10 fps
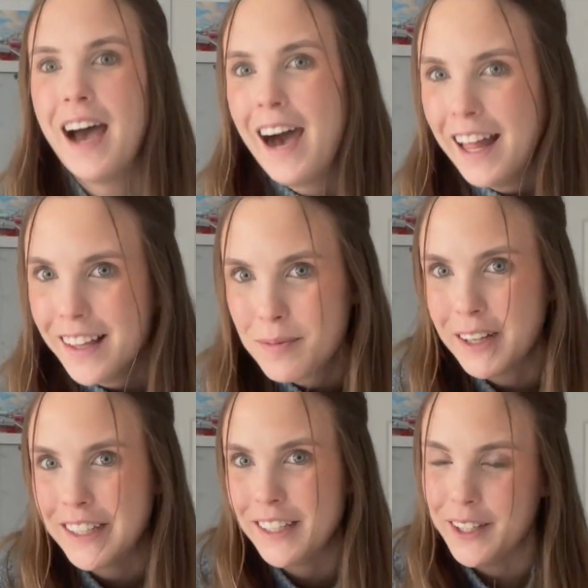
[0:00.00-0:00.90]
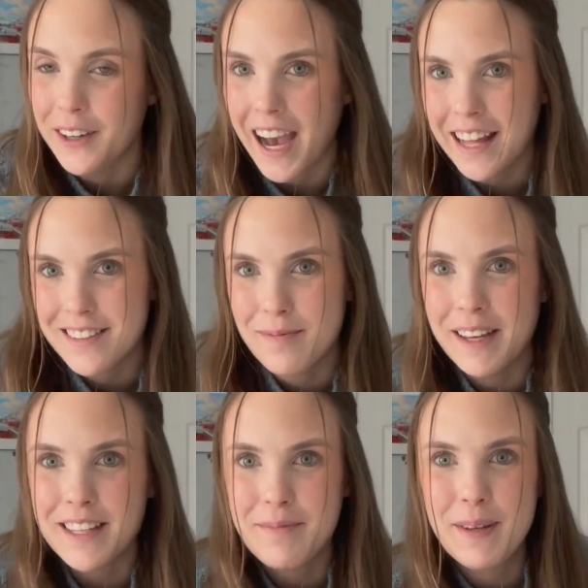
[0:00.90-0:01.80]
I like bringing cute hats and
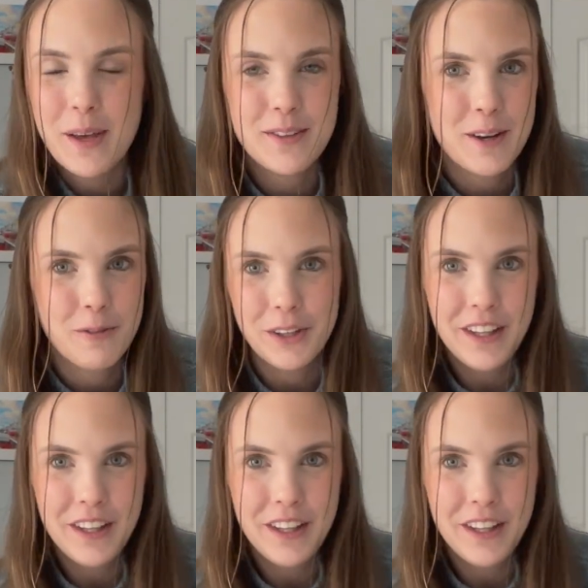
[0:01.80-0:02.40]
mitts because they're really